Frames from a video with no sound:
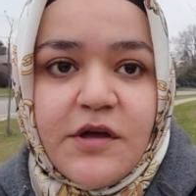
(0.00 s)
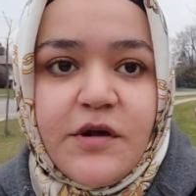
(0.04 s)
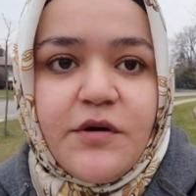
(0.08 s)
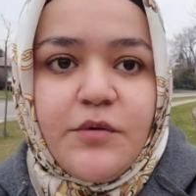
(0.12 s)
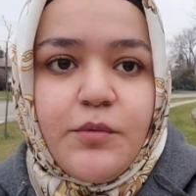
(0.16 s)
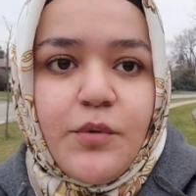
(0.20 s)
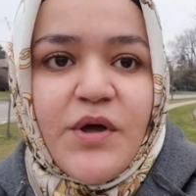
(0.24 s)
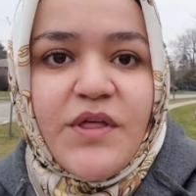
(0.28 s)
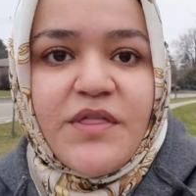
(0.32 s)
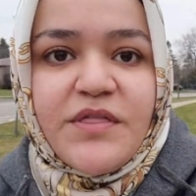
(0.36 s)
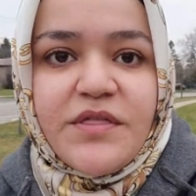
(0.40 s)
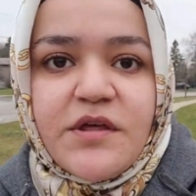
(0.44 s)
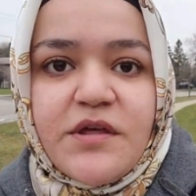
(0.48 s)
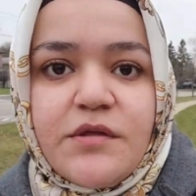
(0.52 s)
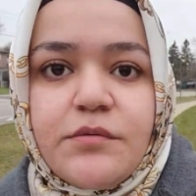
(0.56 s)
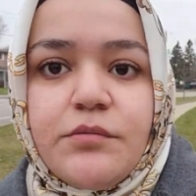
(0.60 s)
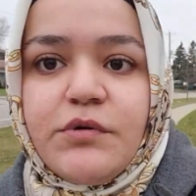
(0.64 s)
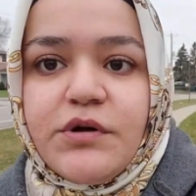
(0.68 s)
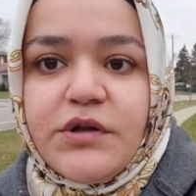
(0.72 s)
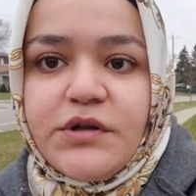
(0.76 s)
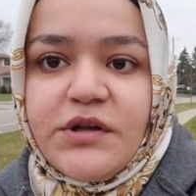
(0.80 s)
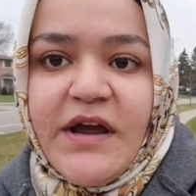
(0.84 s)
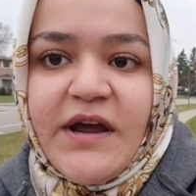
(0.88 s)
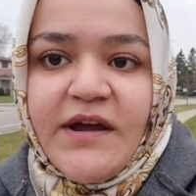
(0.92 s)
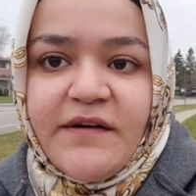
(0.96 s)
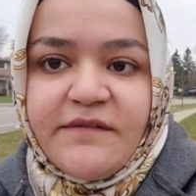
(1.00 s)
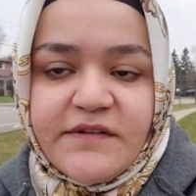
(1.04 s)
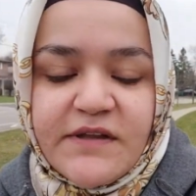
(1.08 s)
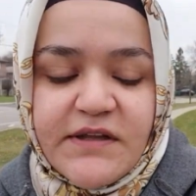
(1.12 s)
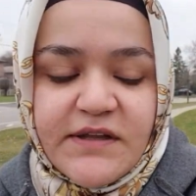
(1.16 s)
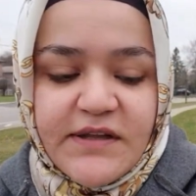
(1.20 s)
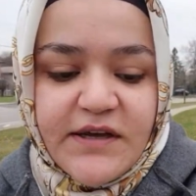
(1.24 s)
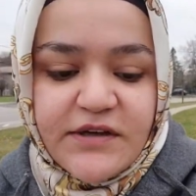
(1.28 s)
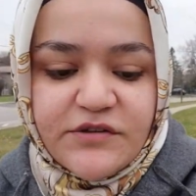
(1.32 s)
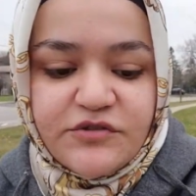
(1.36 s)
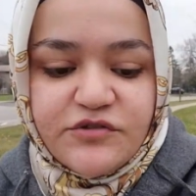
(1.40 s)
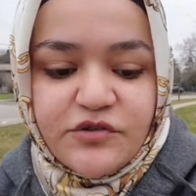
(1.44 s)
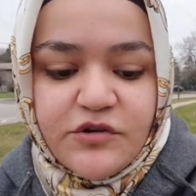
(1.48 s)
Wednesdays would have the
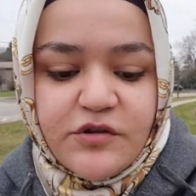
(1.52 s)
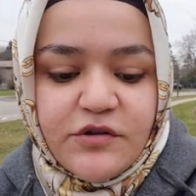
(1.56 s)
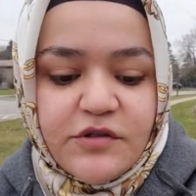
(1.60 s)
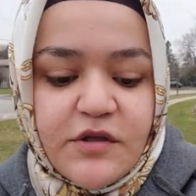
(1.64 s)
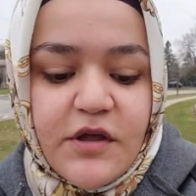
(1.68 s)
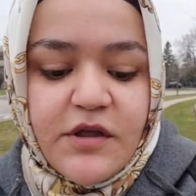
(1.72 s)
lectures,